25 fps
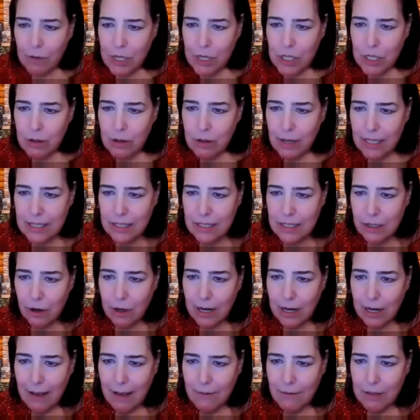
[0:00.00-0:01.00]
Once you get
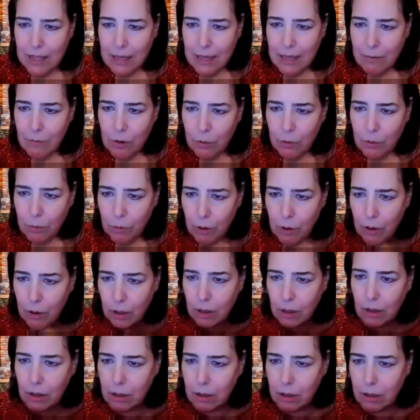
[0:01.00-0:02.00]
started, everything will
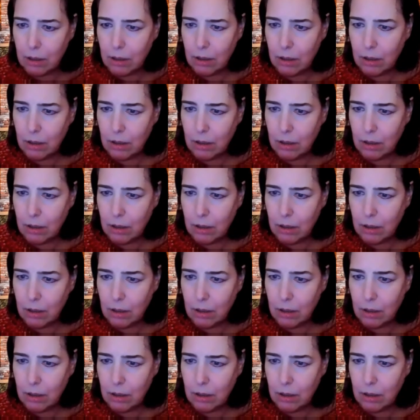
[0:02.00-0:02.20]
work.